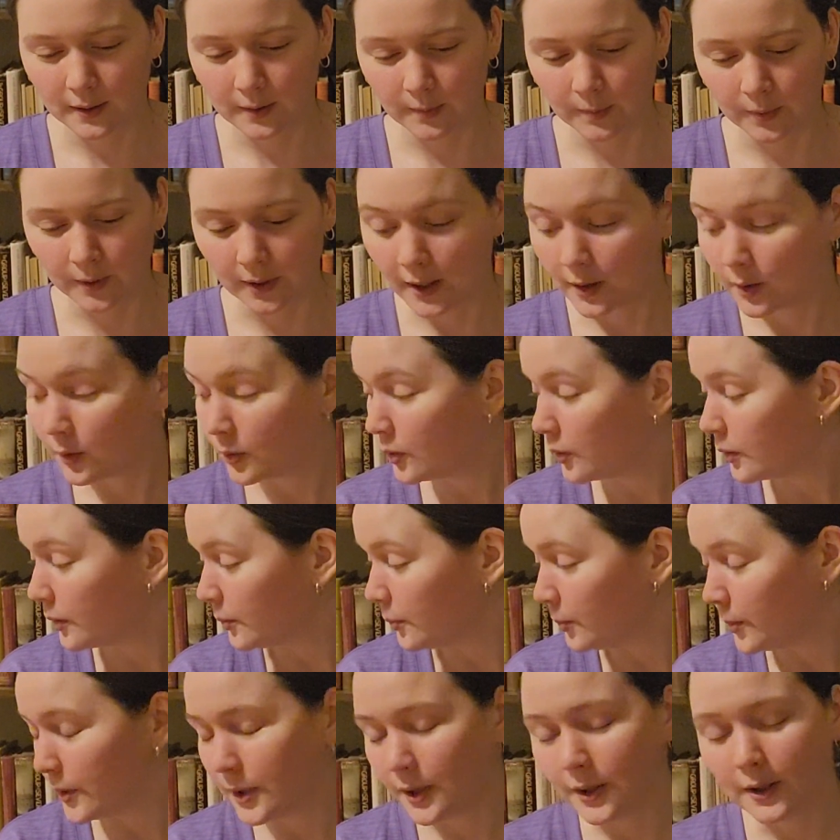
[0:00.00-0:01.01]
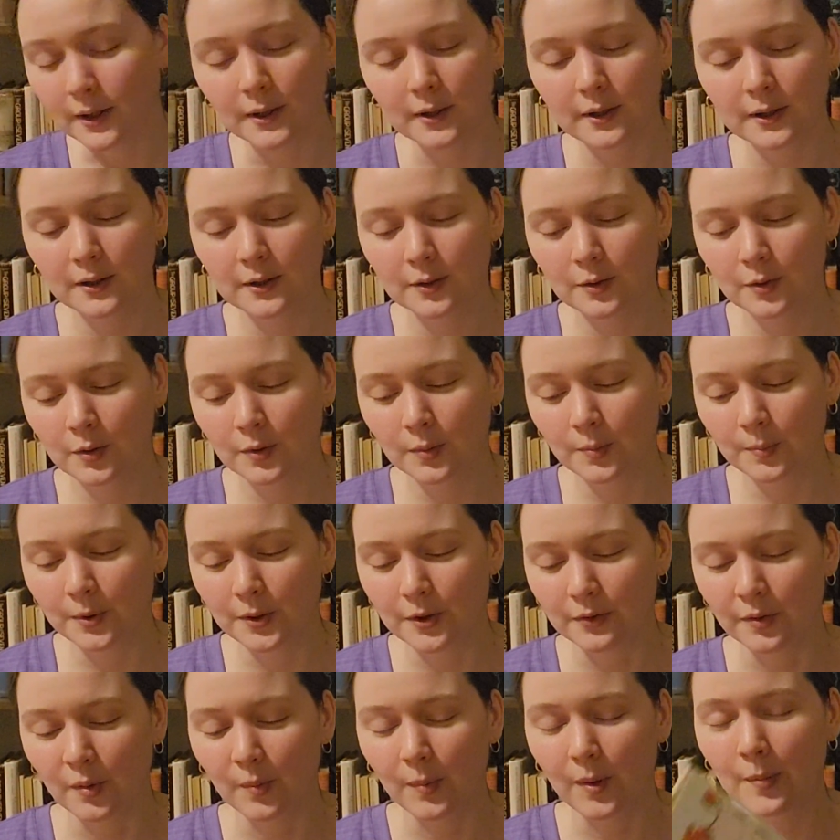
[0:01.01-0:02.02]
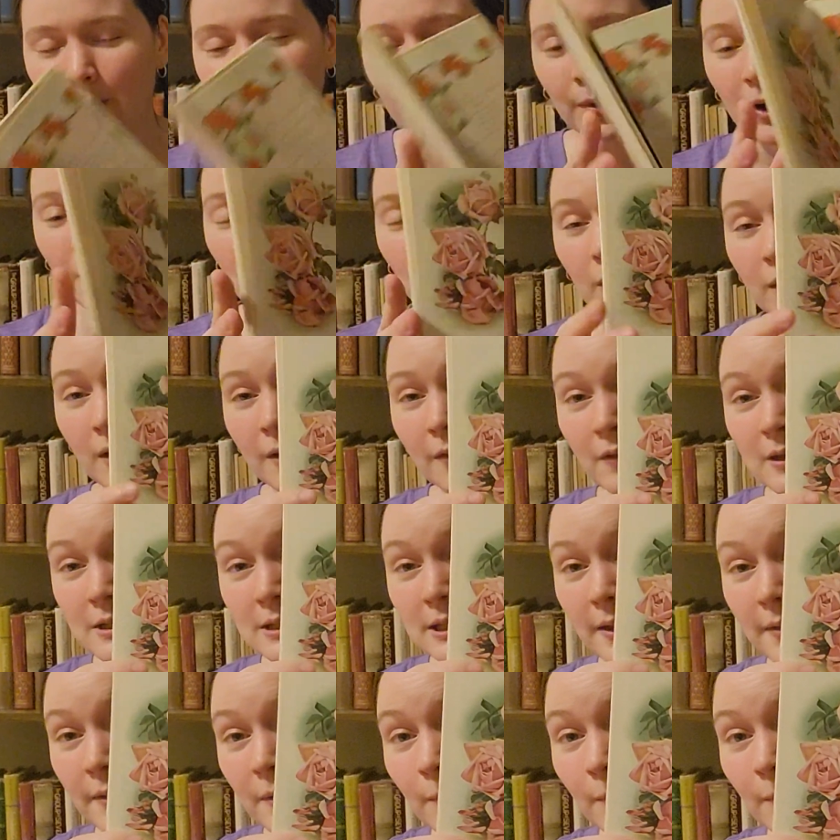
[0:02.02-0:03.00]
but I could be remembering one of these other